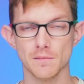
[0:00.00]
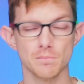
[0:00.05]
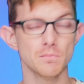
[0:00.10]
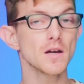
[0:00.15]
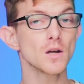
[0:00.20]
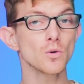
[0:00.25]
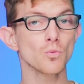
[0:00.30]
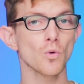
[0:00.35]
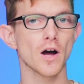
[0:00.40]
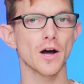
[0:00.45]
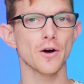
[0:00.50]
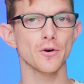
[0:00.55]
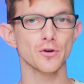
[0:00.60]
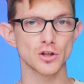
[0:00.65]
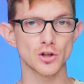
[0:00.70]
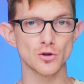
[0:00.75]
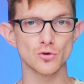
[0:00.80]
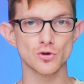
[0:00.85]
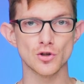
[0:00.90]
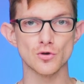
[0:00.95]
Meanwhile,
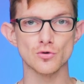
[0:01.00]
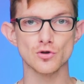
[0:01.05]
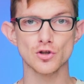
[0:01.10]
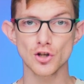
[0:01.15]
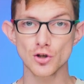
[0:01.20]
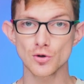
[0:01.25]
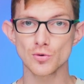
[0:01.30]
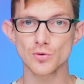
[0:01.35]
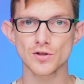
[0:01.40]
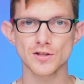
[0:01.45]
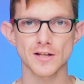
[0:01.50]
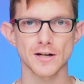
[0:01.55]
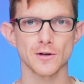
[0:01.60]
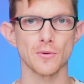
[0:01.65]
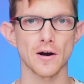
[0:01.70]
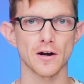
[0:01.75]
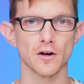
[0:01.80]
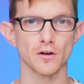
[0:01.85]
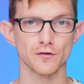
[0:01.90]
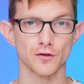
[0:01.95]
Yutu-2 set a
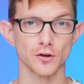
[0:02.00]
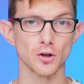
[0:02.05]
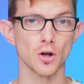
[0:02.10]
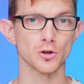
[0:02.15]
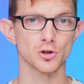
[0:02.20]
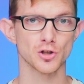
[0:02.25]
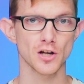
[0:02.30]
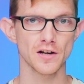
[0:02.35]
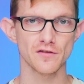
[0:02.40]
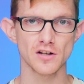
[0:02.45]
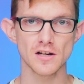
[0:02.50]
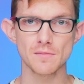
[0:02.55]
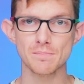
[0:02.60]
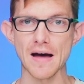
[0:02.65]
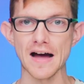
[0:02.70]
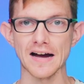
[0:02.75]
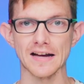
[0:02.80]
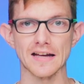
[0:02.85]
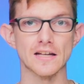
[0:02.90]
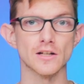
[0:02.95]
record for longevity
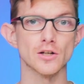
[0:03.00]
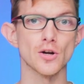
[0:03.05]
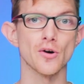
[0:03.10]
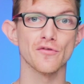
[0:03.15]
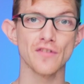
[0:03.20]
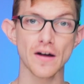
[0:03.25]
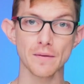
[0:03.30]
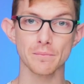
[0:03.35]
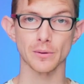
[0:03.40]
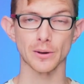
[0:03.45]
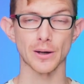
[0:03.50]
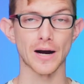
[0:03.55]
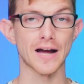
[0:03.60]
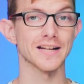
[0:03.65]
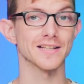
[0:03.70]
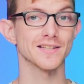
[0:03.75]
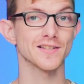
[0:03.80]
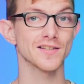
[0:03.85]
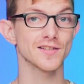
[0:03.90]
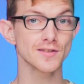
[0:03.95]
back in November
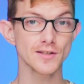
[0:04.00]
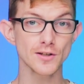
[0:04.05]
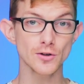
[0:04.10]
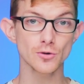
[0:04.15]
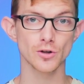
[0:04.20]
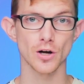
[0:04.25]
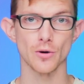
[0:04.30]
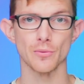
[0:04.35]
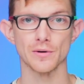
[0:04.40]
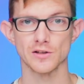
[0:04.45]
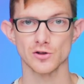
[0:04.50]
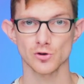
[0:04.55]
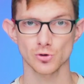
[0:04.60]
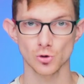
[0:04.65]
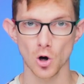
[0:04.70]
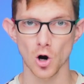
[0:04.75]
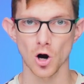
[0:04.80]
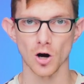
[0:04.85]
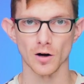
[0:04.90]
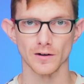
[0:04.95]
and is still going
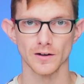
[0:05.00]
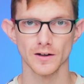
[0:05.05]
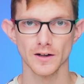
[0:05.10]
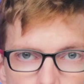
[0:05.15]
strong.